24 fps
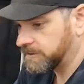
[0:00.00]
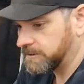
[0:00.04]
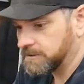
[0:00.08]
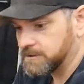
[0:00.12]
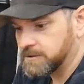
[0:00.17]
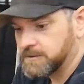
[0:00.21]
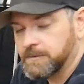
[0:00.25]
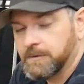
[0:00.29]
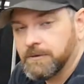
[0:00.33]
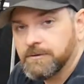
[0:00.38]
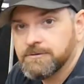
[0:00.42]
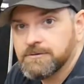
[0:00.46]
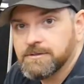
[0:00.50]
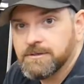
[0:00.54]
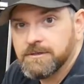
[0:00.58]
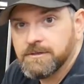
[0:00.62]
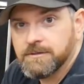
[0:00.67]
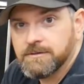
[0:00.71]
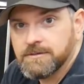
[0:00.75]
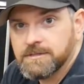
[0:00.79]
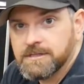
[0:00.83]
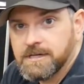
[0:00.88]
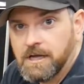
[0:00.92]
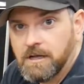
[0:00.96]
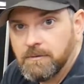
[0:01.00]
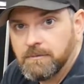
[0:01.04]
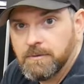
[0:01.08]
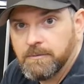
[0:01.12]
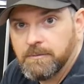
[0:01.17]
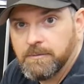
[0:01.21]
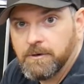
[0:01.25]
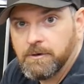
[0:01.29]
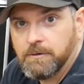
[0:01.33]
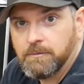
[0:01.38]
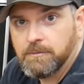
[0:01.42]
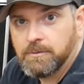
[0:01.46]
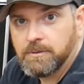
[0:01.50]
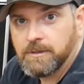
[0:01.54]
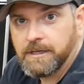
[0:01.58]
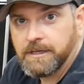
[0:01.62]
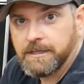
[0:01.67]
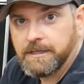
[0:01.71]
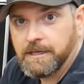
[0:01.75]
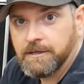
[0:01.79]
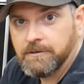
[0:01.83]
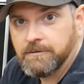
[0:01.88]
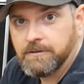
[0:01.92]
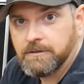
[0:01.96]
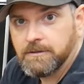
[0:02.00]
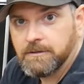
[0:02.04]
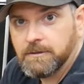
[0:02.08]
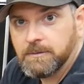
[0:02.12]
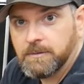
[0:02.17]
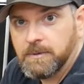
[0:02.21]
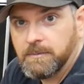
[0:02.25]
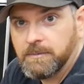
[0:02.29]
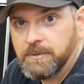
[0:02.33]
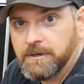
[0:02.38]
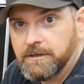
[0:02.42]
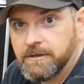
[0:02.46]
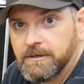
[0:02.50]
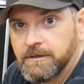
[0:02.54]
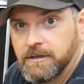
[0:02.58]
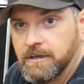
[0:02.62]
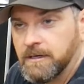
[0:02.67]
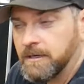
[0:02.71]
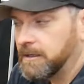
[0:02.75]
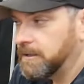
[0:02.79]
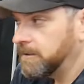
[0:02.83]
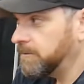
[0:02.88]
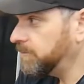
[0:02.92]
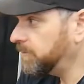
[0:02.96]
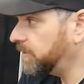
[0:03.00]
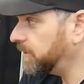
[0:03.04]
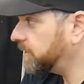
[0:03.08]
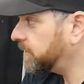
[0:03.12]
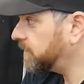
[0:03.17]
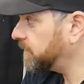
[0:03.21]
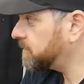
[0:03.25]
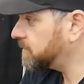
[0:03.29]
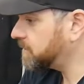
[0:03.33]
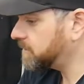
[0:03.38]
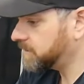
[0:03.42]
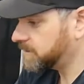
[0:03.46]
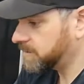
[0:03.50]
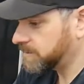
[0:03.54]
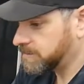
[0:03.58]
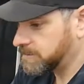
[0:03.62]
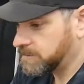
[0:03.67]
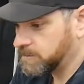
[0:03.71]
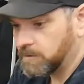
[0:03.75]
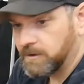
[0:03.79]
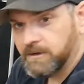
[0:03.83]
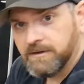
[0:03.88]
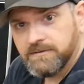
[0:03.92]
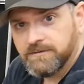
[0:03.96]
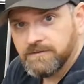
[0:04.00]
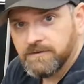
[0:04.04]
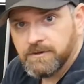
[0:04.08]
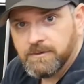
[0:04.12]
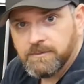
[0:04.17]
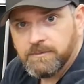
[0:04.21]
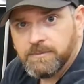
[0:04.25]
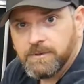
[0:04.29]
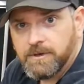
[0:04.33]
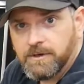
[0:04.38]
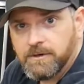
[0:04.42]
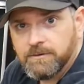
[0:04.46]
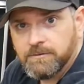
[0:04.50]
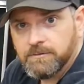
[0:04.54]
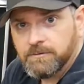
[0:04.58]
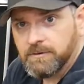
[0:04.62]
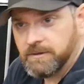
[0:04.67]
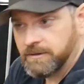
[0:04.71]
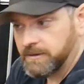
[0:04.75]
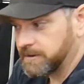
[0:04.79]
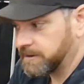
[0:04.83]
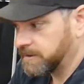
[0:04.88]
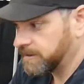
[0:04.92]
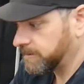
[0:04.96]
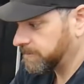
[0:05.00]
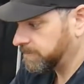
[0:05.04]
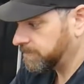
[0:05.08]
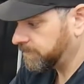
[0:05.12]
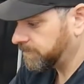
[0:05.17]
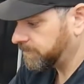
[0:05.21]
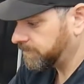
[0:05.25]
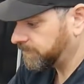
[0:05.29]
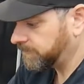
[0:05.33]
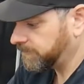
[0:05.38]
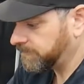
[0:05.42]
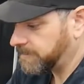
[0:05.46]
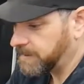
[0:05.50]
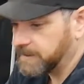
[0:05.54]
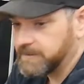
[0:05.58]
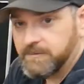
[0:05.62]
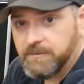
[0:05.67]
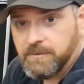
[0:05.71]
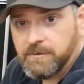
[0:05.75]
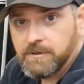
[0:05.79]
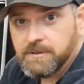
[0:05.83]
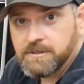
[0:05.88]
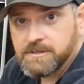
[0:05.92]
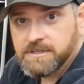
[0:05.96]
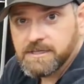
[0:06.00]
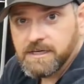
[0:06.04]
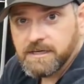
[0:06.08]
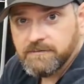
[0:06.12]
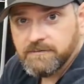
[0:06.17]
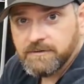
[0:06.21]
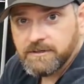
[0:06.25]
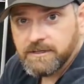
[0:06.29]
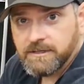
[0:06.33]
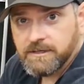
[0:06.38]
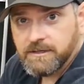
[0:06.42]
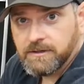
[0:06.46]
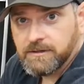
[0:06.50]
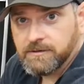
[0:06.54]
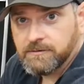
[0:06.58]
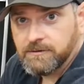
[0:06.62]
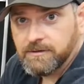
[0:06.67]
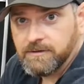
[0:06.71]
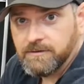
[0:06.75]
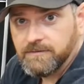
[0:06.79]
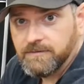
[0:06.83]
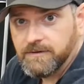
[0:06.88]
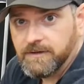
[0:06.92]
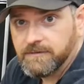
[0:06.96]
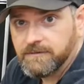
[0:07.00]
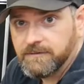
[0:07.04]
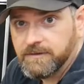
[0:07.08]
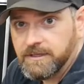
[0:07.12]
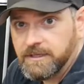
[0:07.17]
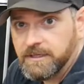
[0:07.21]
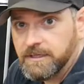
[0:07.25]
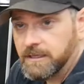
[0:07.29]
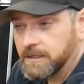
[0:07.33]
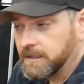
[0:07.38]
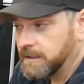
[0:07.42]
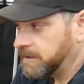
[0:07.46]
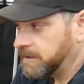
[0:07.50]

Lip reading: they're supposed to do is help a boat plane out a little bit better, but this is a 20-foot boat with a 5.7 in it, 350,